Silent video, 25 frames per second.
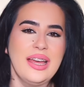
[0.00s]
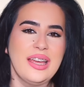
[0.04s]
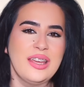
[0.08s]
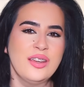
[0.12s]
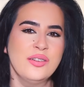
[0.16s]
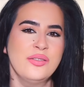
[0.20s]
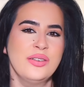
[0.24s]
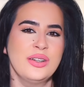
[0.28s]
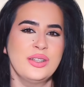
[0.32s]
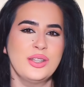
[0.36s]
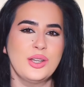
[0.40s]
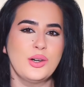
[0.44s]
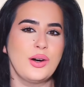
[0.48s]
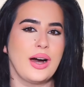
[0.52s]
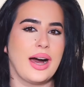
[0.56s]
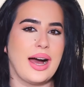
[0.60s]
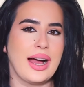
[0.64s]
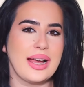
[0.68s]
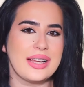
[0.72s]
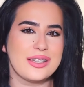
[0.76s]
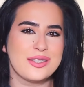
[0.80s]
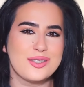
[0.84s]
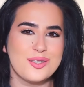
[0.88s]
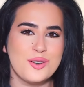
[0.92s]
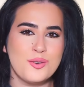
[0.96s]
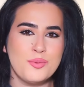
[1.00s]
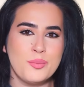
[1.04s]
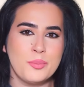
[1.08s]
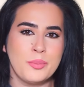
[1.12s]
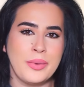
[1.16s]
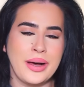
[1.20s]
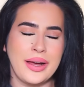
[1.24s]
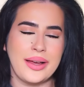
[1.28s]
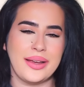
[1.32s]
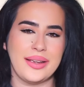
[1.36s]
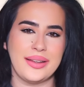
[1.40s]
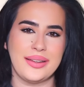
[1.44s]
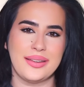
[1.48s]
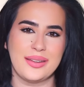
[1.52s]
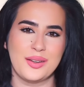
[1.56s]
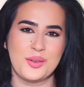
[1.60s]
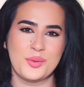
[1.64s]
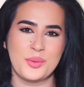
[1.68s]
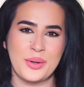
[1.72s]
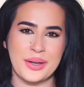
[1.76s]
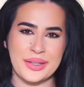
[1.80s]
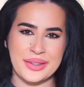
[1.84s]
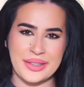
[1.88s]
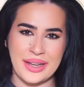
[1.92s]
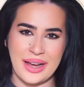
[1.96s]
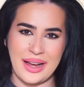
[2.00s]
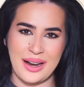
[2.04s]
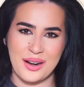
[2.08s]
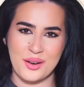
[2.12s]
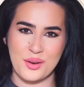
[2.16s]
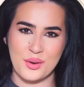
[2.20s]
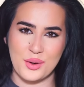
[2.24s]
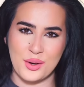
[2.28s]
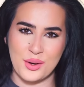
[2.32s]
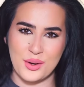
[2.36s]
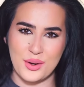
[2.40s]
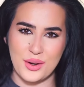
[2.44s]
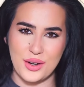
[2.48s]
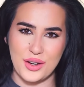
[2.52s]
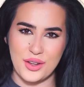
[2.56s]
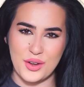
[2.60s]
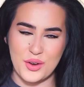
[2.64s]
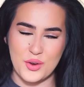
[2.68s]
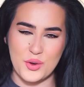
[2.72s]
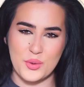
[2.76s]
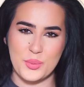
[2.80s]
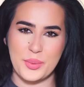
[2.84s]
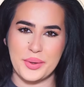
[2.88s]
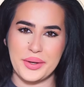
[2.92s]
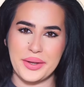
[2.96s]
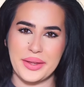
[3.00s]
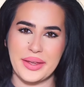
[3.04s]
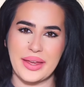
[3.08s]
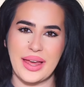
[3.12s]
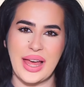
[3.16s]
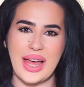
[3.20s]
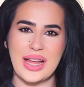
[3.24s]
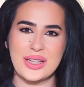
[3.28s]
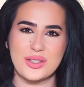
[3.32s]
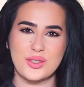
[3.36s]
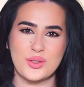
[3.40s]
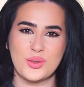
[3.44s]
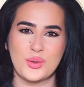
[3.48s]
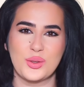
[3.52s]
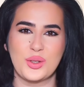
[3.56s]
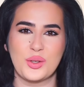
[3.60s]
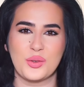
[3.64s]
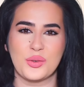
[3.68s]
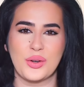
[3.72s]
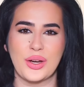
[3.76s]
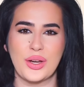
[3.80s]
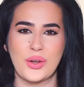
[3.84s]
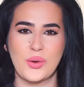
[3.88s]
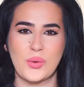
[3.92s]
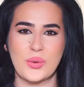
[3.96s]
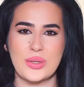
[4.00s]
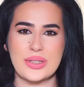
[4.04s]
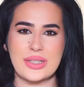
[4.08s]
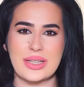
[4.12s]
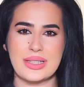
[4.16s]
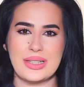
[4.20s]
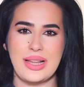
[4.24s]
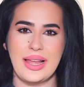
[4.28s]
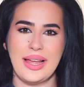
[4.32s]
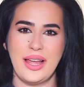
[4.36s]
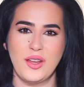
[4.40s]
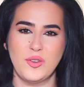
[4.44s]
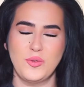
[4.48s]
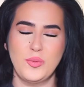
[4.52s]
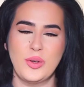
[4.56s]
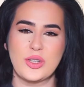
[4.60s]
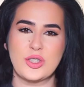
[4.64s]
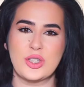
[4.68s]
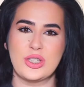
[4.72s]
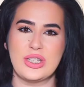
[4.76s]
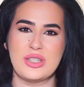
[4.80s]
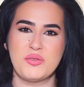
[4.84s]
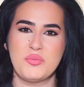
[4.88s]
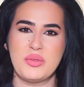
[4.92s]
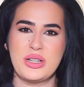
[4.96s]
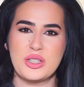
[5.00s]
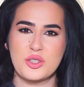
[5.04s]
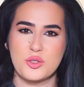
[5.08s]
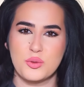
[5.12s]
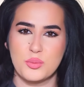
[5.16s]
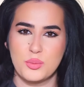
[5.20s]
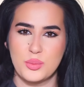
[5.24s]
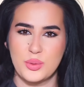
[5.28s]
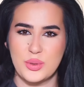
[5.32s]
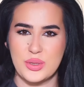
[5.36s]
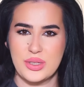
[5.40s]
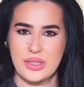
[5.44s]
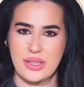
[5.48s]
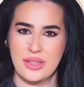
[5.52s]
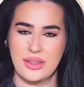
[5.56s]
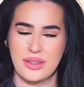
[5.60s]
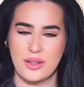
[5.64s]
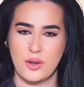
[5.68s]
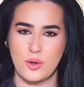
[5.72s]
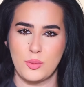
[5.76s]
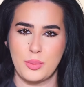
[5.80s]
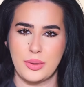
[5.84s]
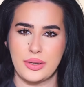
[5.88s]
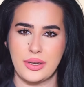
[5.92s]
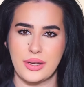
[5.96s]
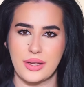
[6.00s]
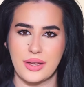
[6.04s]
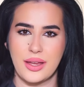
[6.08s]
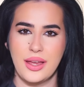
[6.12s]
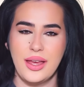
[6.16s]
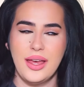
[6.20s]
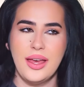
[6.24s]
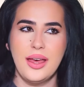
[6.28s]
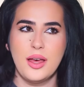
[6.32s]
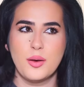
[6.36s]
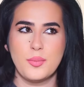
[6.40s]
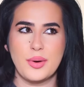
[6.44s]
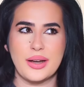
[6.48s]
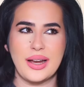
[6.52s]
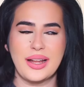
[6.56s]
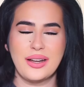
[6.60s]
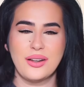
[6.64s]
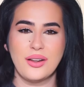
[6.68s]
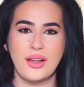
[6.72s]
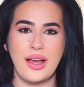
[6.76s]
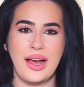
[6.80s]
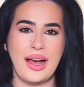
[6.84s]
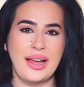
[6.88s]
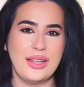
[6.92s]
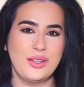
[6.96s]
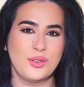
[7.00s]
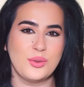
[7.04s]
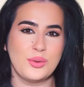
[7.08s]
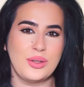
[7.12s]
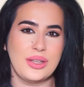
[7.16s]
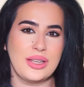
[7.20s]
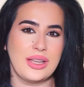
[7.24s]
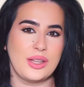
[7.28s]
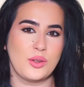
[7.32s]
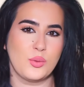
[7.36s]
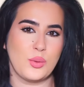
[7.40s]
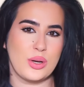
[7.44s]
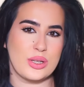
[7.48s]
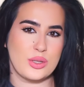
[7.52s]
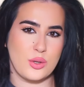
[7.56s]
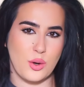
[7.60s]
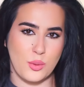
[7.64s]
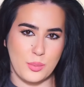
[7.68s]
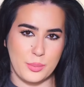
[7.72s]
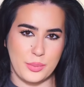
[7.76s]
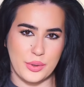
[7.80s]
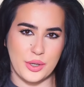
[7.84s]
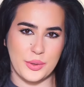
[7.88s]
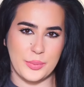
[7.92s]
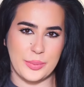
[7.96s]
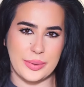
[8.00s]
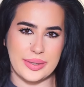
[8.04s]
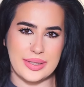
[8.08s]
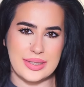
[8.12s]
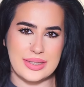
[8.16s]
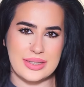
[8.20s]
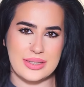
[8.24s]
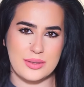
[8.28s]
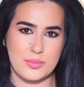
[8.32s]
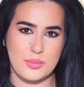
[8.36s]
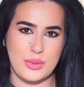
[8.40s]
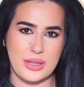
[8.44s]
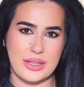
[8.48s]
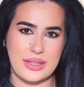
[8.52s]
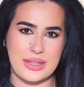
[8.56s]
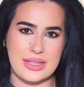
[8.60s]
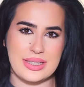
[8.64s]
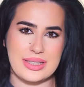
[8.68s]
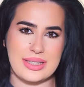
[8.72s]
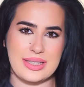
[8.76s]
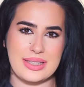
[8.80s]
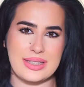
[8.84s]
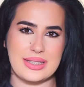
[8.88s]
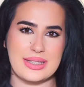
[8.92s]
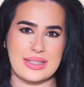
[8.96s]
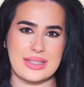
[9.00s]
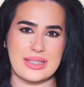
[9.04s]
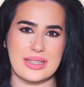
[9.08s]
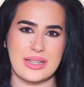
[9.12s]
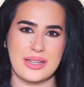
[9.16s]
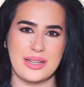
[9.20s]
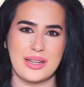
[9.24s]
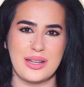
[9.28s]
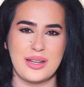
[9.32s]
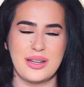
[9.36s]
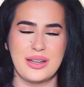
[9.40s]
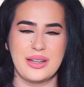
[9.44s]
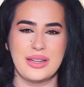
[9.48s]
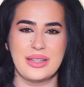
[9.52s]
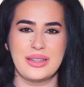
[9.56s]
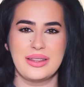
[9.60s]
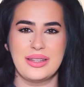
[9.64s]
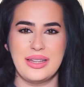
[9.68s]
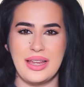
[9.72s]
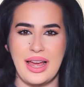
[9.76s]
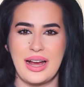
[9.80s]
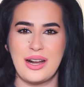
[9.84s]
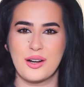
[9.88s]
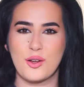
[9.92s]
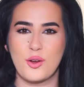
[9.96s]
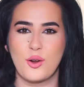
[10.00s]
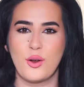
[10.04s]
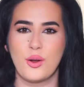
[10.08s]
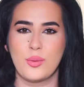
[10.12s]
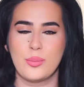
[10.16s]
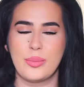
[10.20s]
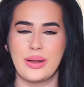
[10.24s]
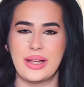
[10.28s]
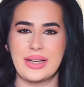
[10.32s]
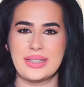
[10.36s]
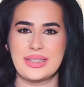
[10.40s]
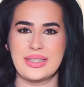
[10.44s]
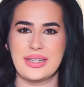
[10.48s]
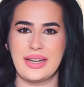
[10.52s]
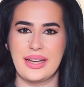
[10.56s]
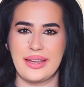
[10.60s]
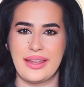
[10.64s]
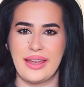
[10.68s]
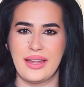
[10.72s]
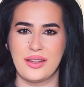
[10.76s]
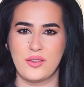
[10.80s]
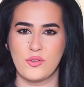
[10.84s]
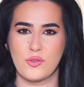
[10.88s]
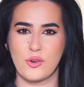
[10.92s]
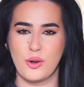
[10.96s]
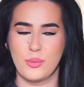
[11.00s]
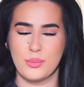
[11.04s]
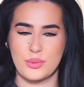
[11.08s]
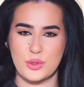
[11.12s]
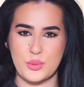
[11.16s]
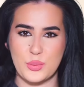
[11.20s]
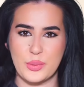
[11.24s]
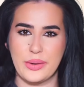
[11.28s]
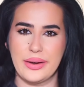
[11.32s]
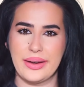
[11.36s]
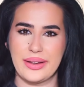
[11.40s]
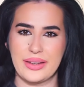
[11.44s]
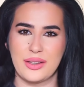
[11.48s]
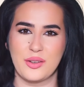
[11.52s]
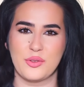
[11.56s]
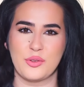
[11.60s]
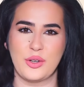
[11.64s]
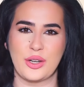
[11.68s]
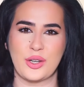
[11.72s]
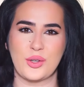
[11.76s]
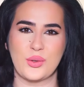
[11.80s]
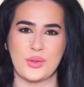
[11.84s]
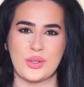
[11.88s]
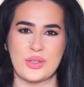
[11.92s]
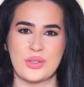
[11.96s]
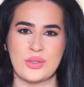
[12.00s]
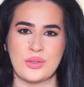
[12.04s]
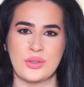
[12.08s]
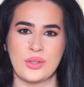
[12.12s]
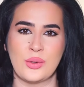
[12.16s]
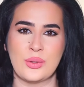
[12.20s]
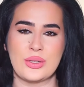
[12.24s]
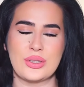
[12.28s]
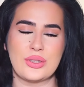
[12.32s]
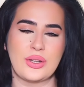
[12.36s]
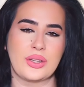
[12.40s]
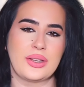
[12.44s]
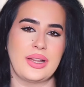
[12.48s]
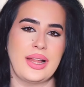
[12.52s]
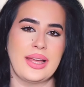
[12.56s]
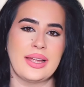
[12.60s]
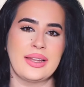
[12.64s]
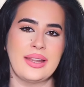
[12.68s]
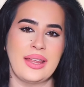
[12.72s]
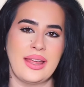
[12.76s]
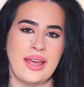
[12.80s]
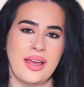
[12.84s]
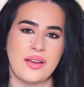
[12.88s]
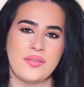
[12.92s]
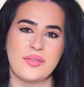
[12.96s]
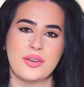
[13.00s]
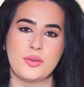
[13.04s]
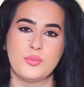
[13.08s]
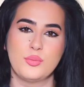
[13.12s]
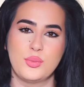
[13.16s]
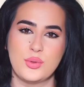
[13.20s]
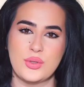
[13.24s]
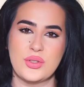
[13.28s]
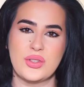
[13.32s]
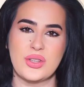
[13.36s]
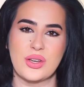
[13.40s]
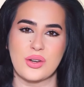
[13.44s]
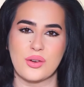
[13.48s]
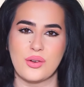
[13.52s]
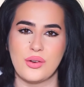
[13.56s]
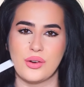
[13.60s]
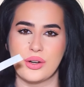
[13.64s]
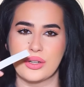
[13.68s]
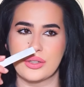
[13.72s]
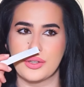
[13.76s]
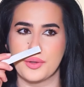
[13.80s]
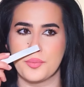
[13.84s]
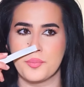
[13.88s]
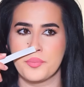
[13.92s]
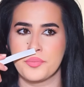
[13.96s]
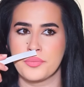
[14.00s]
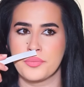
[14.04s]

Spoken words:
even though I don't mind what the alcohol opening adds to the fragrance, because like I've mentioned, it smells boozy in the opening, but I don't think it was on purpose, because it's the alcohol blast that I get from spraying the fragrance, you know. It's not like they have a boozy accord